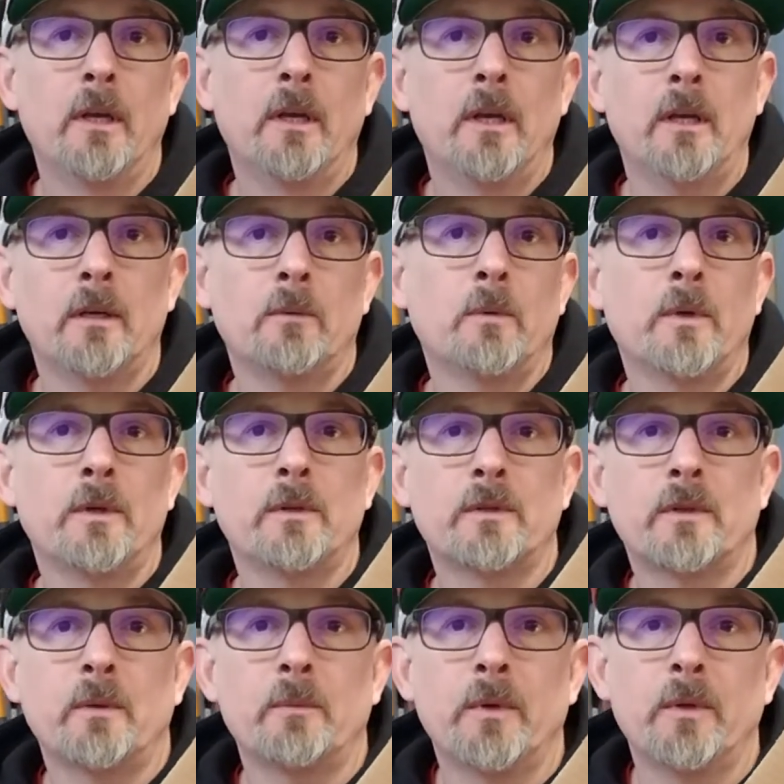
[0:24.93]
And what are
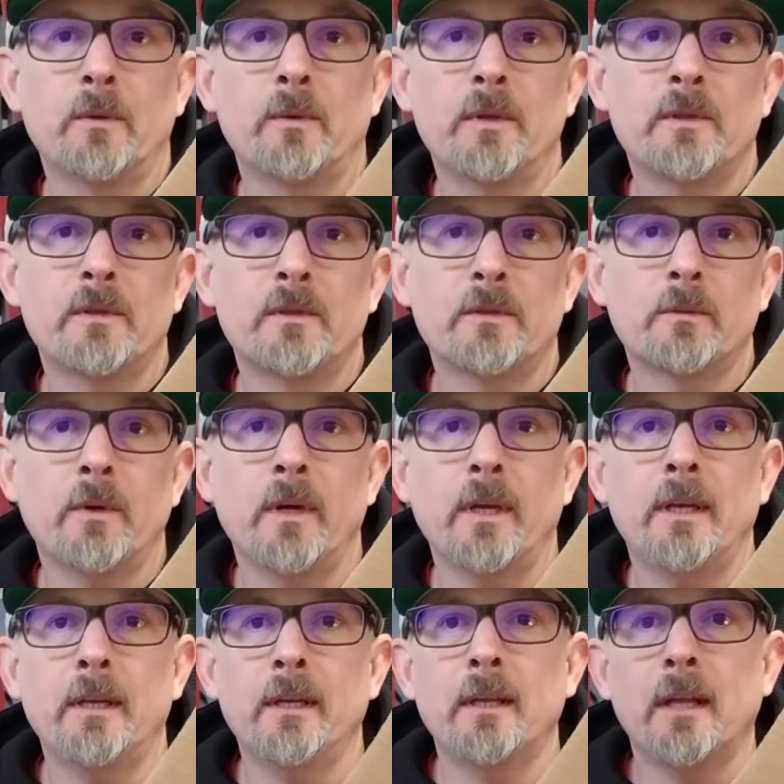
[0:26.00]
some of the reasons why I
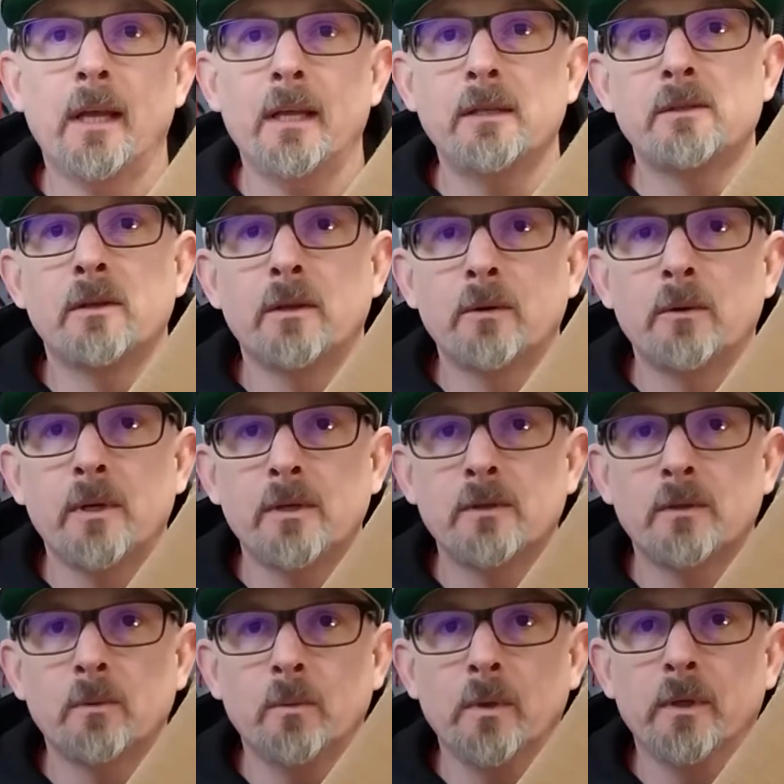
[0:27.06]
didn't like
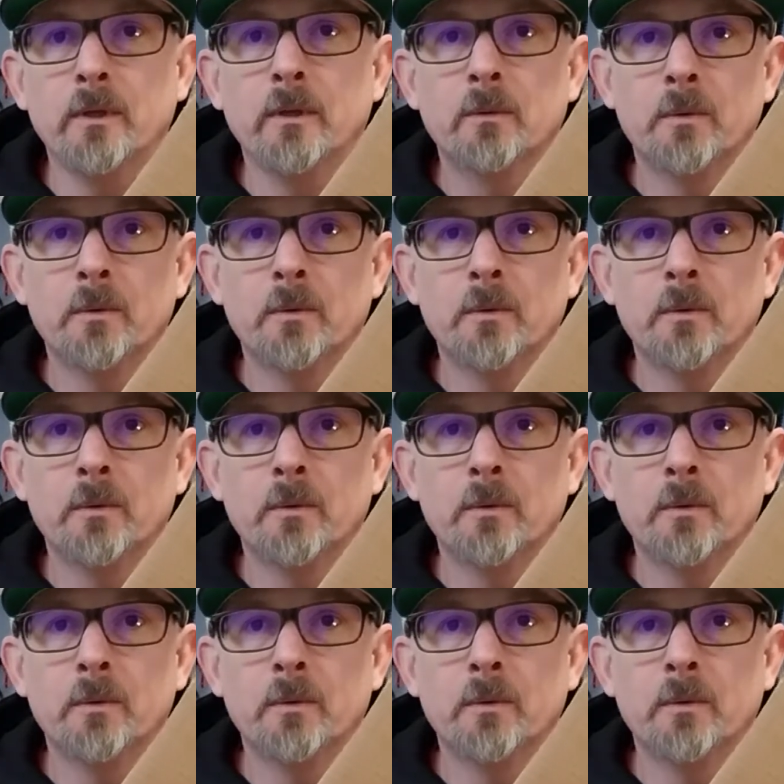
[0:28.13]
Generation 1?